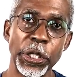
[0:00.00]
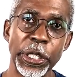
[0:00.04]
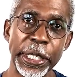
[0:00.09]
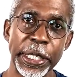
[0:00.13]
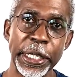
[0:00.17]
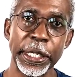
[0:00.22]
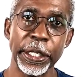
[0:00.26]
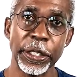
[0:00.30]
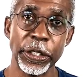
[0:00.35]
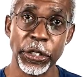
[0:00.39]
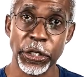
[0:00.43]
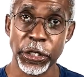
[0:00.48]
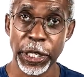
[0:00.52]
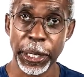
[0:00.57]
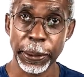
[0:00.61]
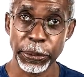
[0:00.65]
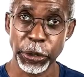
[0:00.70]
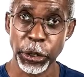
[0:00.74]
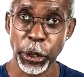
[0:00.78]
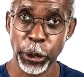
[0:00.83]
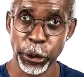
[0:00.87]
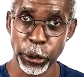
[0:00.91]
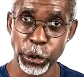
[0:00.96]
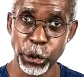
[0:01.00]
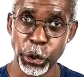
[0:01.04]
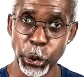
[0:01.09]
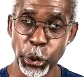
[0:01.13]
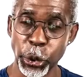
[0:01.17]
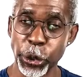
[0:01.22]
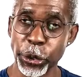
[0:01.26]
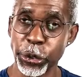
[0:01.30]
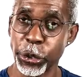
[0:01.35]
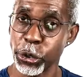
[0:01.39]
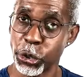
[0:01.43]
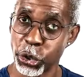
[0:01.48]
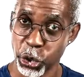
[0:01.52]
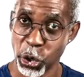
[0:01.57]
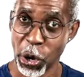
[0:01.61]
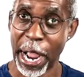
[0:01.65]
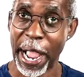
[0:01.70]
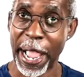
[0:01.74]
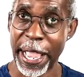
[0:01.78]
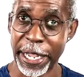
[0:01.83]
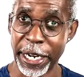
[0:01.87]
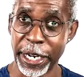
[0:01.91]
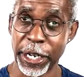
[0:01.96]
the subtotal tool to
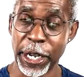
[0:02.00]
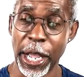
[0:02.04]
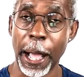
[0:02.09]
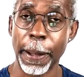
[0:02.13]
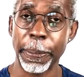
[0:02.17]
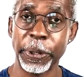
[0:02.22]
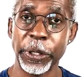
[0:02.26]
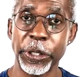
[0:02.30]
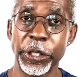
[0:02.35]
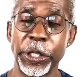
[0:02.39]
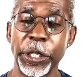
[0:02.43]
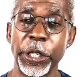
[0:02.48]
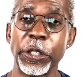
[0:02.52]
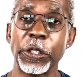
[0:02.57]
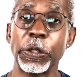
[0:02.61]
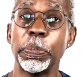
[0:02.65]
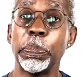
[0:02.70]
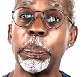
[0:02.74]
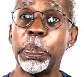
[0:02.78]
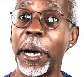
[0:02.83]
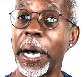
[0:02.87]
try and accomplish this,